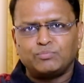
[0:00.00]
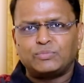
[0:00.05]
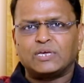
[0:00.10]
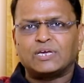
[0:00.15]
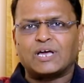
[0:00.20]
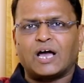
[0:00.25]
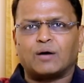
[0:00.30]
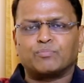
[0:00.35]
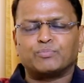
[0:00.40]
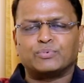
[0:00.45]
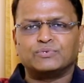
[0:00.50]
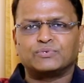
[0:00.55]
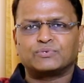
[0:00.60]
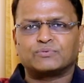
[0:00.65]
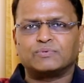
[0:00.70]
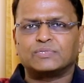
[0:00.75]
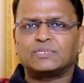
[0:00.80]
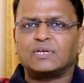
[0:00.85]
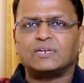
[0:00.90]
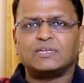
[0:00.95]
thing happens
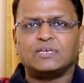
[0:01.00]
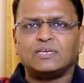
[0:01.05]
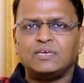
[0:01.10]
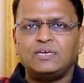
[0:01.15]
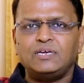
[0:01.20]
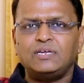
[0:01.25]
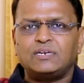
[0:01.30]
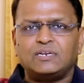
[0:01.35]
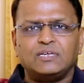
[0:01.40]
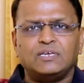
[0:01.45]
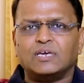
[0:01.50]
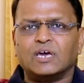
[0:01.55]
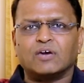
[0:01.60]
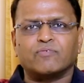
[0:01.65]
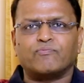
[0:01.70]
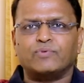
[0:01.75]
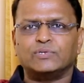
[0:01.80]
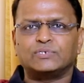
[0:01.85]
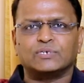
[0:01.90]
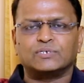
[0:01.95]
with an
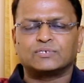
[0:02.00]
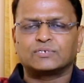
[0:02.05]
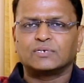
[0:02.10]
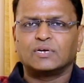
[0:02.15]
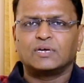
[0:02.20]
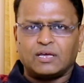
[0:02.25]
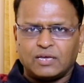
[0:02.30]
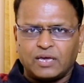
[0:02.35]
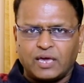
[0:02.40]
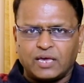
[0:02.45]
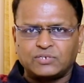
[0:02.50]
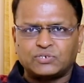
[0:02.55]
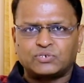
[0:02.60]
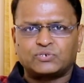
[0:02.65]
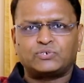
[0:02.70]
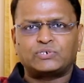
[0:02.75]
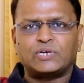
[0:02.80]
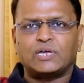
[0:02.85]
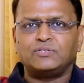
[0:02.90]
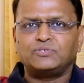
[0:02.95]
ETF, which is
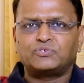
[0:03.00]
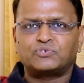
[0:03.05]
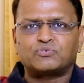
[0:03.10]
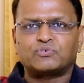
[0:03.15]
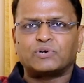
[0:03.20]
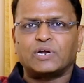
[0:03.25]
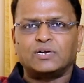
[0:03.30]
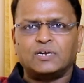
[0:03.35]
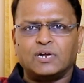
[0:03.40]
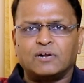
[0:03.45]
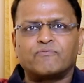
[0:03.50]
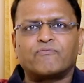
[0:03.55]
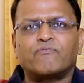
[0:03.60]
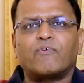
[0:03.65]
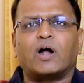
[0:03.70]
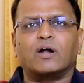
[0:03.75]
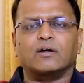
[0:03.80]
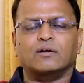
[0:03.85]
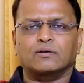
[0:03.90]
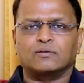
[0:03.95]
exchange traded
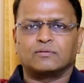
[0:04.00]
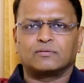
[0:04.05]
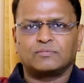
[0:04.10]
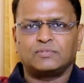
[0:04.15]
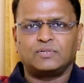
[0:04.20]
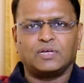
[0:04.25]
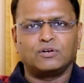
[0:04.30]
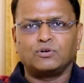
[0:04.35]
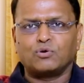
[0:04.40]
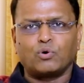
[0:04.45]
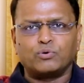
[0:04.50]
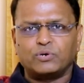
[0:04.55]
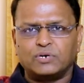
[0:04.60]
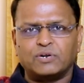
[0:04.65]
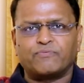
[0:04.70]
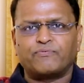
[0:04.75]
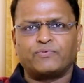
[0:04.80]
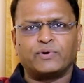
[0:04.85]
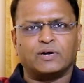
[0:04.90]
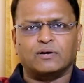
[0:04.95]
fund. They're no
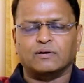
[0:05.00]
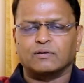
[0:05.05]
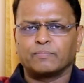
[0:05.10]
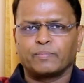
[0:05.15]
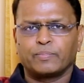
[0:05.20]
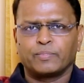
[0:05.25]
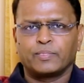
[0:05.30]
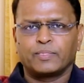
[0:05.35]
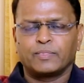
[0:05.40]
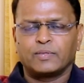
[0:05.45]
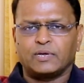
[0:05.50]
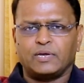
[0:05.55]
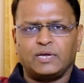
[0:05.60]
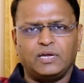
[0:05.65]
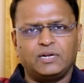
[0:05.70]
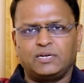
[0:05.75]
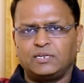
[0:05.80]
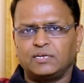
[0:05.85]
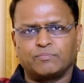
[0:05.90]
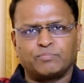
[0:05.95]
different.
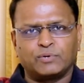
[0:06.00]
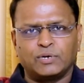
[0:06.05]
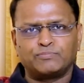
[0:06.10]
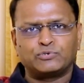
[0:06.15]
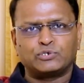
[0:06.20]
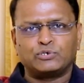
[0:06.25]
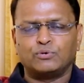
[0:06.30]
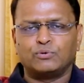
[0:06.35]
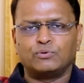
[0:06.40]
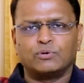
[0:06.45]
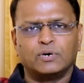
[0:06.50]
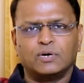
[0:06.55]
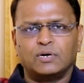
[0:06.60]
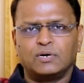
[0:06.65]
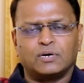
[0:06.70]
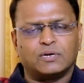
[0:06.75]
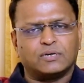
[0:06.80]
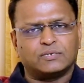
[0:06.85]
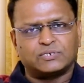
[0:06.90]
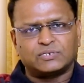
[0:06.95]
ETF gives you
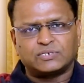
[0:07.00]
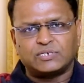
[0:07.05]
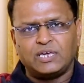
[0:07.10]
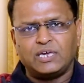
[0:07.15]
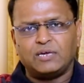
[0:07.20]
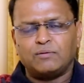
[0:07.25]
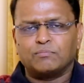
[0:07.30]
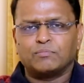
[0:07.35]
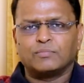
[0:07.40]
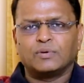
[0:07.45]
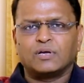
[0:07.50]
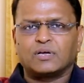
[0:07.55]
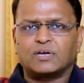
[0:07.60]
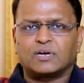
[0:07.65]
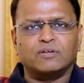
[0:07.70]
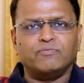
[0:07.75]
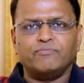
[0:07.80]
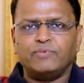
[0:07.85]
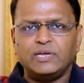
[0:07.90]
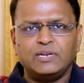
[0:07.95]
same
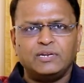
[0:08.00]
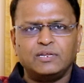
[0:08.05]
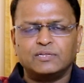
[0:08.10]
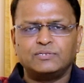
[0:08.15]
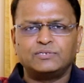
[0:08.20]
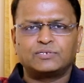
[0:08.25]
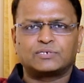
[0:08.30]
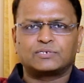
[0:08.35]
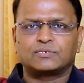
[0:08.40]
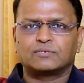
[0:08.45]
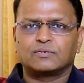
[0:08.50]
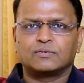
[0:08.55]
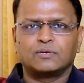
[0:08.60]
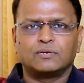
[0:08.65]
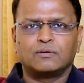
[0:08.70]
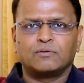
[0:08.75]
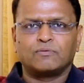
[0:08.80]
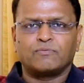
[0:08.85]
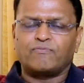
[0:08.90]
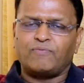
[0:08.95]
convenience,
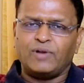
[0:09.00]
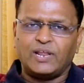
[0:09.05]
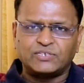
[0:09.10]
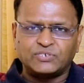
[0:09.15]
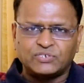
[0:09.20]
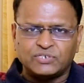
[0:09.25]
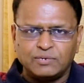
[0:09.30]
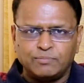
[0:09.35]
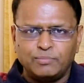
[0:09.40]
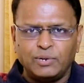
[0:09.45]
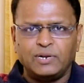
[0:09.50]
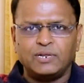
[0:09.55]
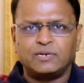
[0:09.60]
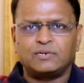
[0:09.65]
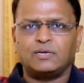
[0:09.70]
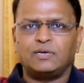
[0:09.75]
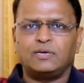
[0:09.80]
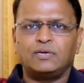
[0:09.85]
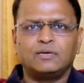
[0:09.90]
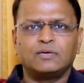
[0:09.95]

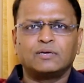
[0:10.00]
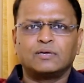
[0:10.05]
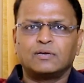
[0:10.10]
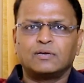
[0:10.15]
flexibility,